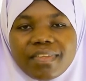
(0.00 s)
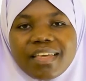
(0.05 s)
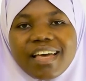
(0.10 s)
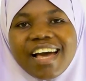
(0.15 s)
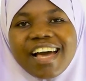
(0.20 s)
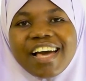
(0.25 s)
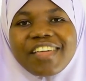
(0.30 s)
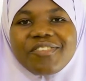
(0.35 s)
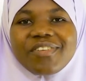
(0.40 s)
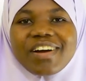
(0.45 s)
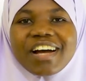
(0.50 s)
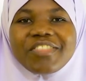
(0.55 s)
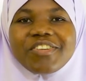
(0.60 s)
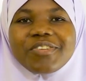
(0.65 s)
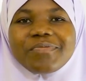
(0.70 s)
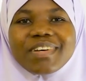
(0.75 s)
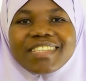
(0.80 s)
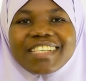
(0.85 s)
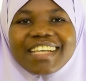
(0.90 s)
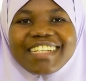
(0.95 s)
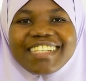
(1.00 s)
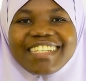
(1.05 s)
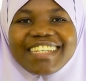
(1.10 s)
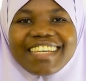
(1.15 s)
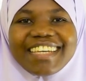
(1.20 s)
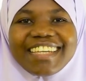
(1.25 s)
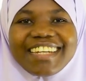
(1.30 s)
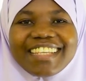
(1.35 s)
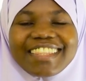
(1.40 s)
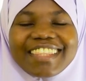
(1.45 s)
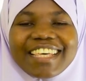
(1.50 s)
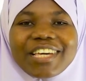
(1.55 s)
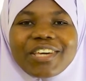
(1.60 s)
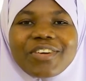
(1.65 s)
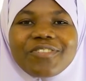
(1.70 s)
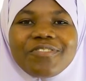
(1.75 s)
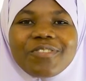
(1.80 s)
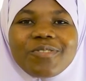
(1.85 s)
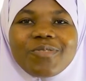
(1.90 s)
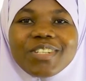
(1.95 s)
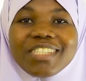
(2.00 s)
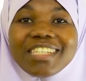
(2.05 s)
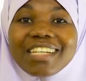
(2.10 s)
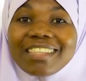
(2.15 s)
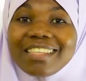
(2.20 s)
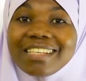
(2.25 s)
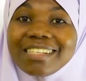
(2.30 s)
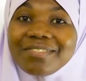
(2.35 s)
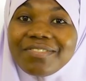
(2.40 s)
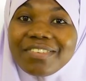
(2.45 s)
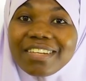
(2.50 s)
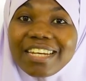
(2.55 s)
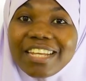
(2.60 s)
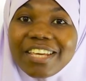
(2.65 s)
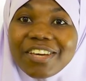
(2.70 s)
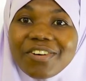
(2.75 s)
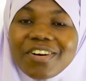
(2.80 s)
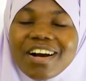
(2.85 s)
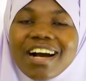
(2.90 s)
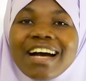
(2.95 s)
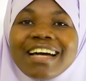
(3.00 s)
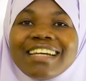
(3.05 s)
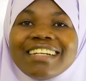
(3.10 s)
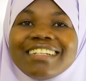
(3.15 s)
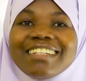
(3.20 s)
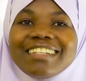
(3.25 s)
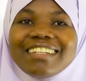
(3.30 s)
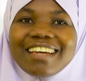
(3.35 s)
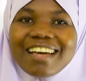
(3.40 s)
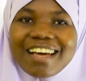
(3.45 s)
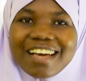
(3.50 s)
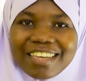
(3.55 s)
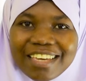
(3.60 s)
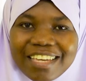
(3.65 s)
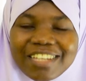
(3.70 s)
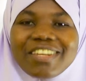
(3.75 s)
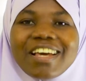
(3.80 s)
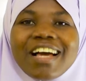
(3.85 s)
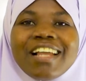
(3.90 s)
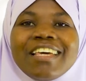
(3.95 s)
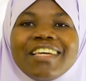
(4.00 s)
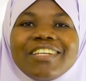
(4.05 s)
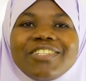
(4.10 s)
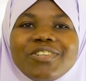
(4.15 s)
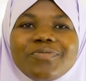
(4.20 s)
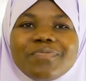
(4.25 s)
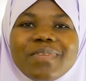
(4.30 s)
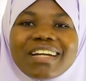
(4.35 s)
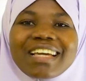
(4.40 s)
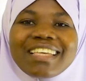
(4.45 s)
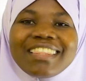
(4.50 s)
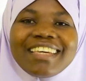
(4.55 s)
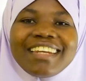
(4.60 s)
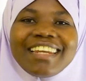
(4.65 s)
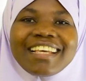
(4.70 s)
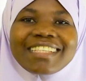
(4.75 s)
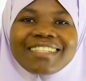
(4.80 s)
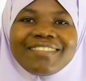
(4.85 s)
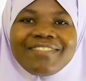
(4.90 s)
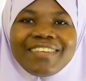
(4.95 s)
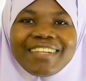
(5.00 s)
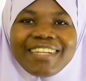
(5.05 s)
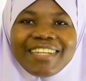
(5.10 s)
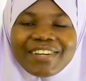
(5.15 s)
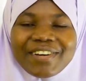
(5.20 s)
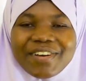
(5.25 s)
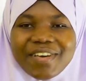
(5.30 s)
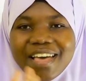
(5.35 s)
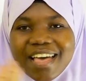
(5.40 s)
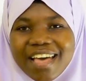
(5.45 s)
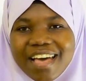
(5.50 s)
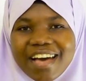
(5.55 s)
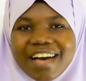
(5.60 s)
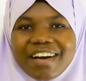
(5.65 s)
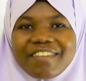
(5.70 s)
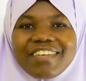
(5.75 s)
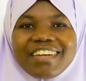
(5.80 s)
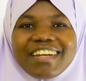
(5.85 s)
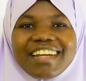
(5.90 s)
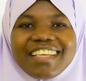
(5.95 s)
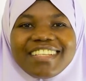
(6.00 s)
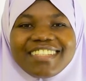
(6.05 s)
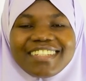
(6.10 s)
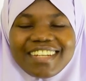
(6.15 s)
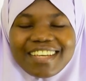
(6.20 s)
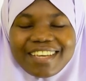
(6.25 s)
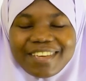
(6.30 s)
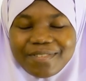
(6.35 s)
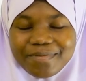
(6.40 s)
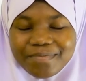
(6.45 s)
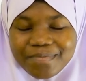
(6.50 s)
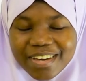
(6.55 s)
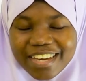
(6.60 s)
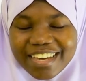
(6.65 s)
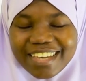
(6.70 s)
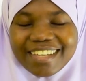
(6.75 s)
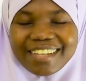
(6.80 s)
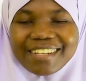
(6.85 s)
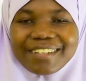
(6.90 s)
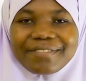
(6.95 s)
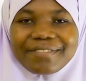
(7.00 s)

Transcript: Adi Adam Asanteni, thank you for watching this video and I'll hit you back in the next video. Have a nice day. Bye.